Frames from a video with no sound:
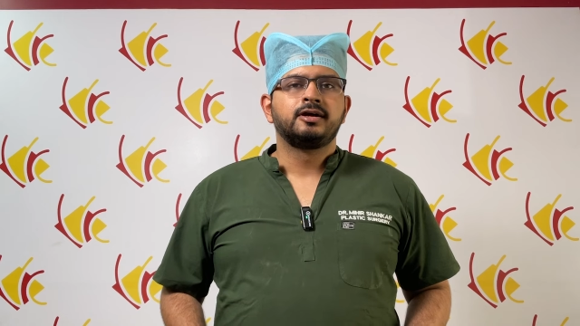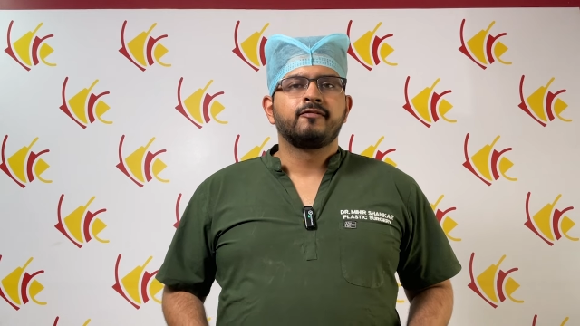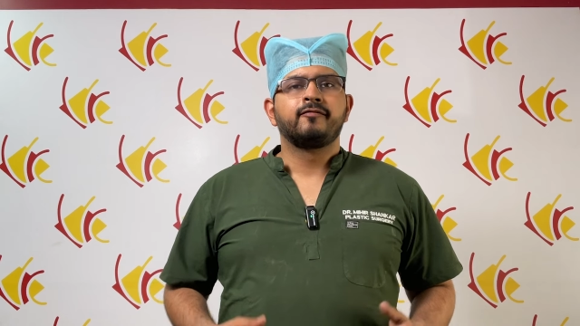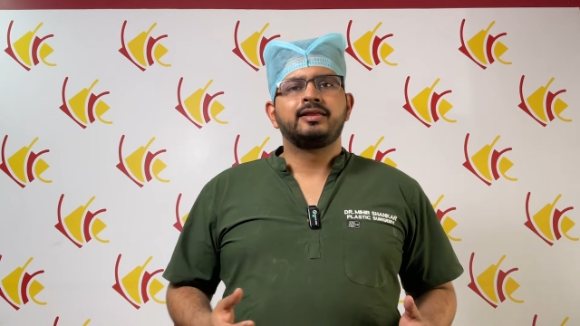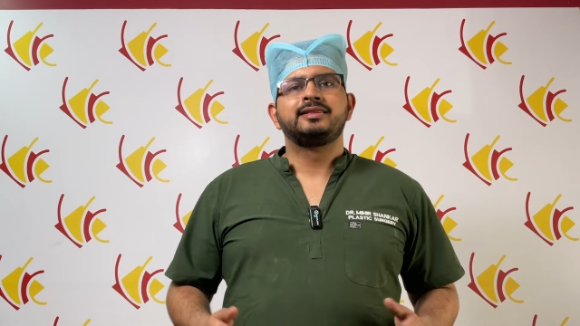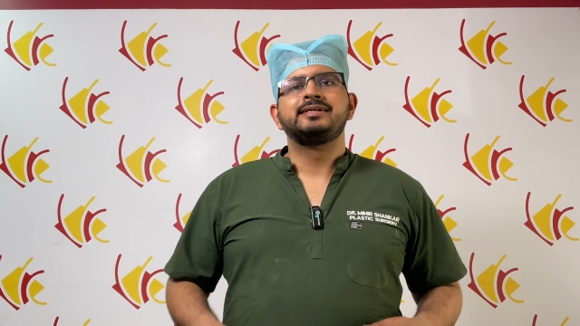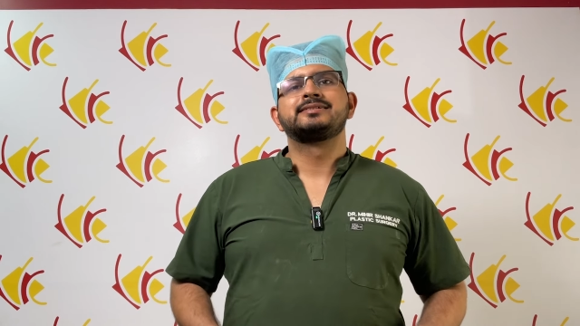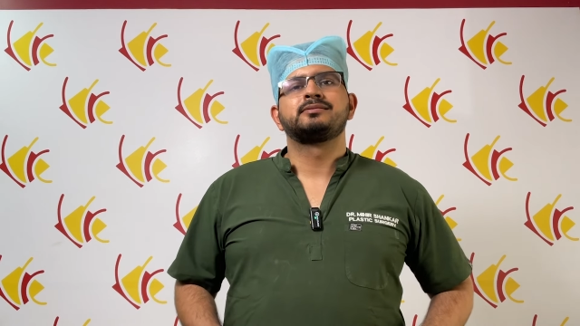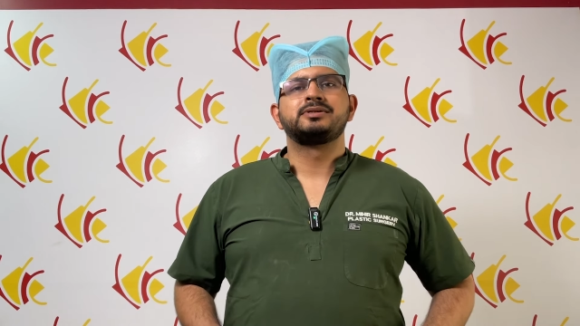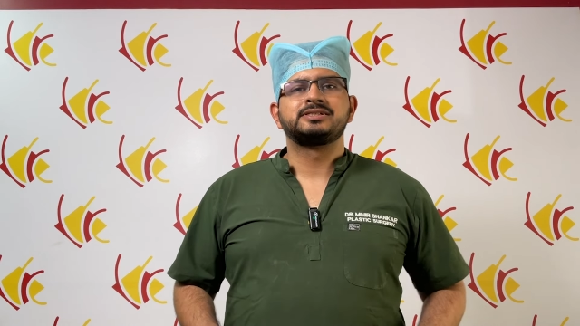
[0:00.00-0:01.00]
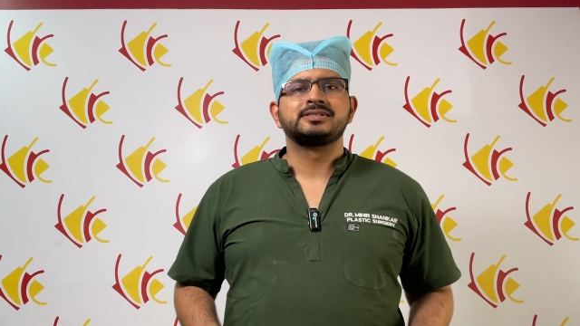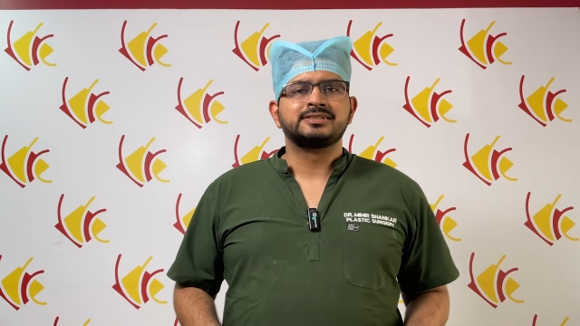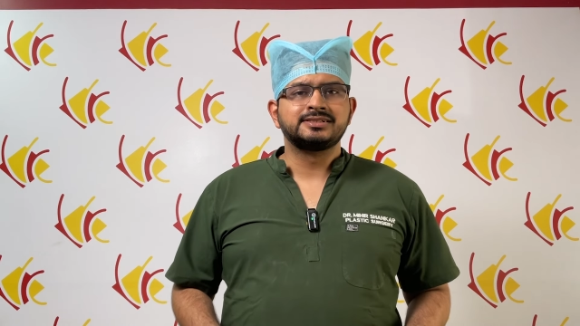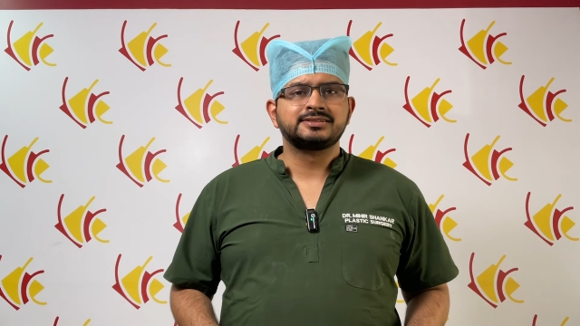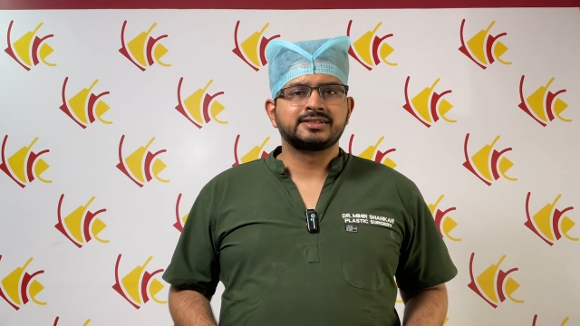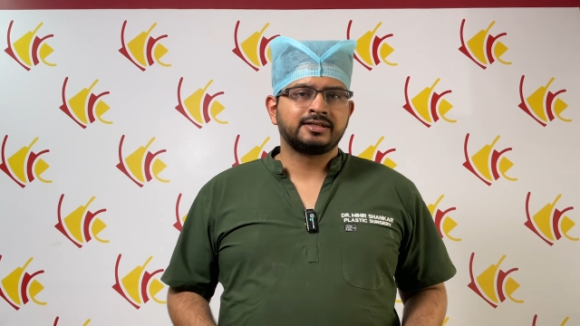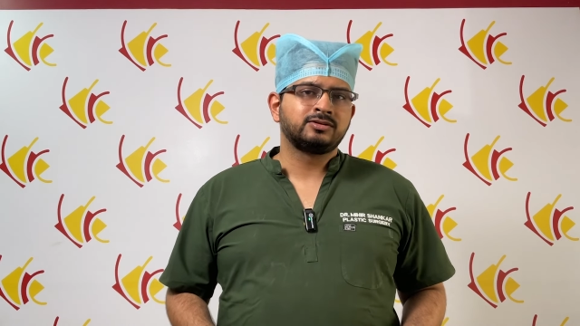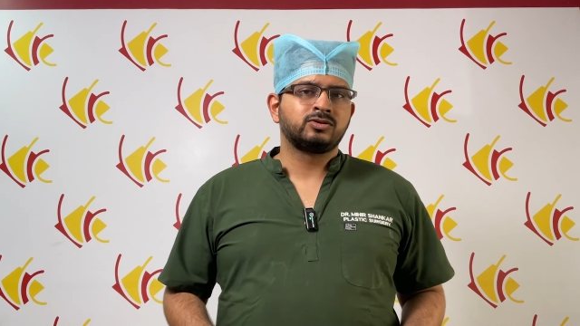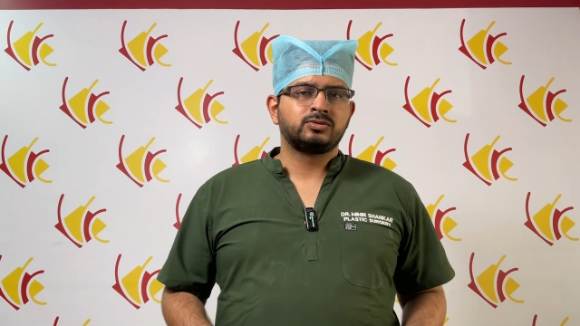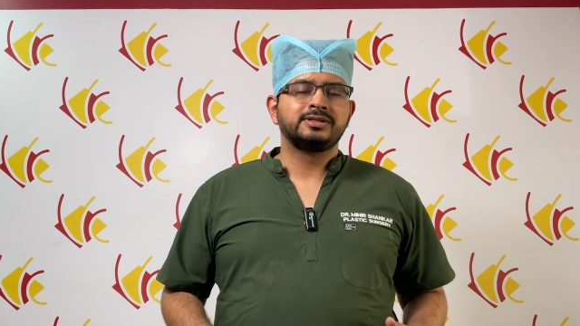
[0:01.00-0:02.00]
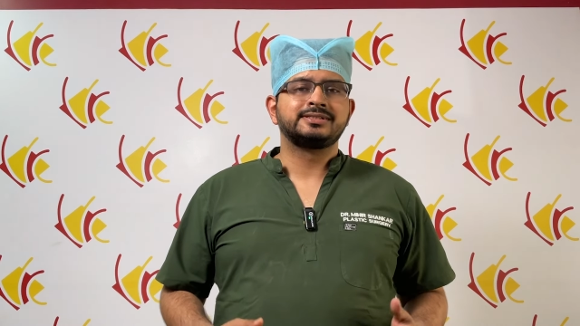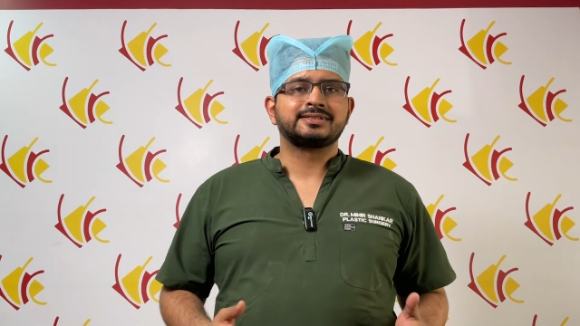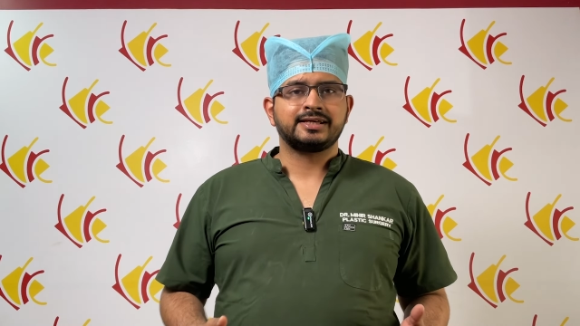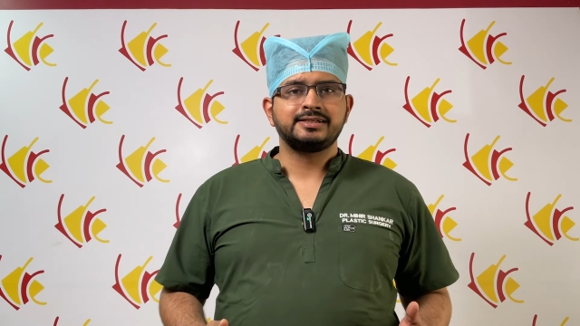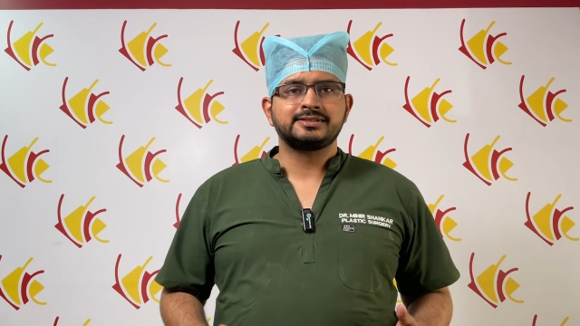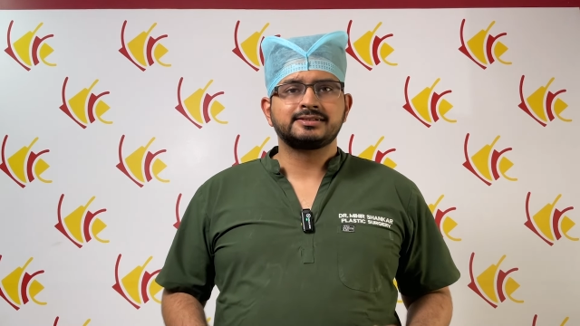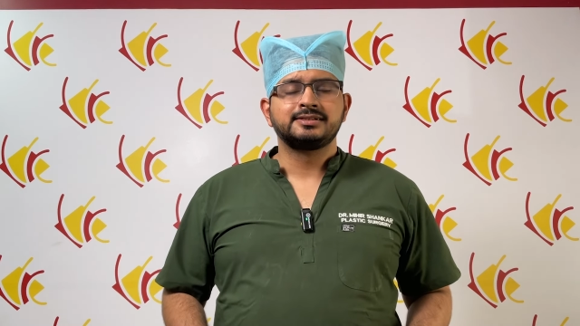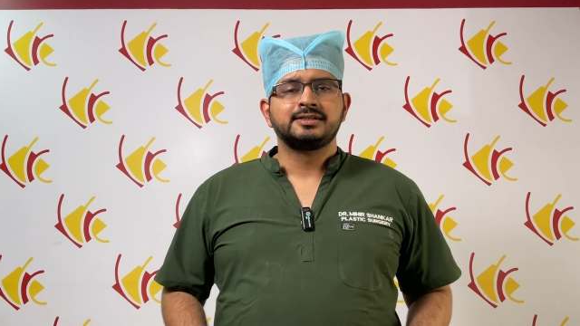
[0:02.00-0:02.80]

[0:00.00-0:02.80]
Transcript: Well, these sebaceous cysts can grow in size